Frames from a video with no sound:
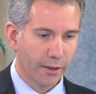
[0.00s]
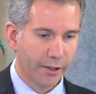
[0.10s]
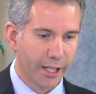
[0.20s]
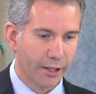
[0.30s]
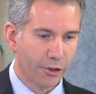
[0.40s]

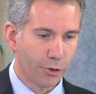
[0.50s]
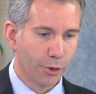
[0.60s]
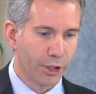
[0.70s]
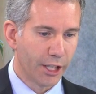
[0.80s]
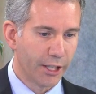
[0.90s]
then the
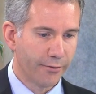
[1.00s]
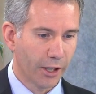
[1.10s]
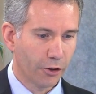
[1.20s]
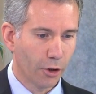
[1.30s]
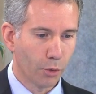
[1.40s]
utility
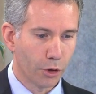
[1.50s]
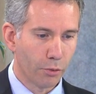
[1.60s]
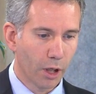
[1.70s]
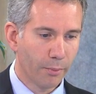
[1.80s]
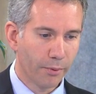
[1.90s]
factor would
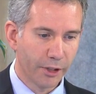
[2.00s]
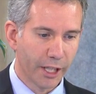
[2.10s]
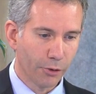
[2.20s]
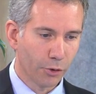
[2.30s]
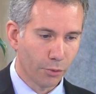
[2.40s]
drop
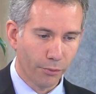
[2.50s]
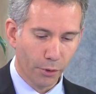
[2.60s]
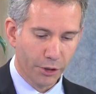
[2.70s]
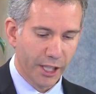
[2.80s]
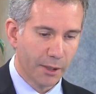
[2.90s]
down to
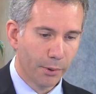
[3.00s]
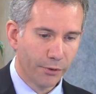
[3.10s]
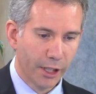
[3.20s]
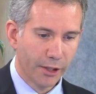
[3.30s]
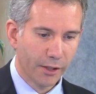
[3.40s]

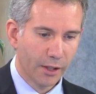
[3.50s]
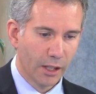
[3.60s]
48%.